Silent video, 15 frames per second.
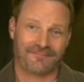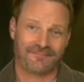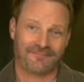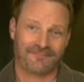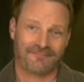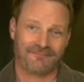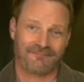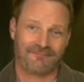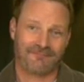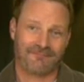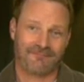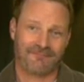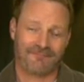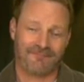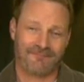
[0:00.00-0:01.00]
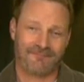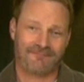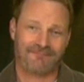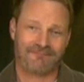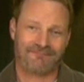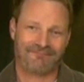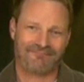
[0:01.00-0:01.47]

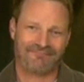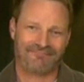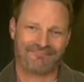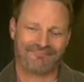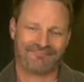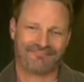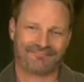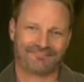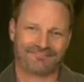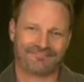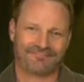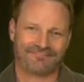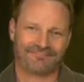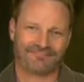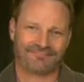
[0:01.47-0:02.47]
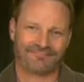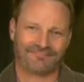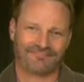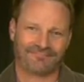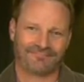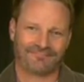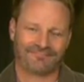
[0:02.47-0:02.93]

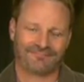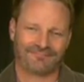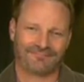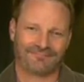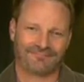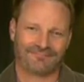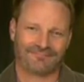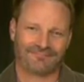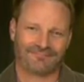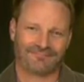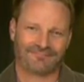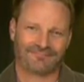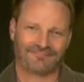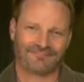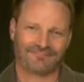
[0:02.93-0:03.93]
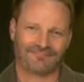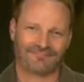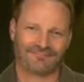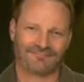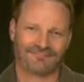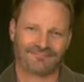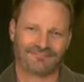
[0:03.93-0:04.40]

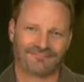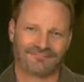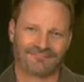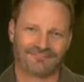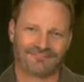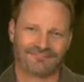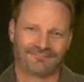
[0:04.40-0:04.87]
(not speaking)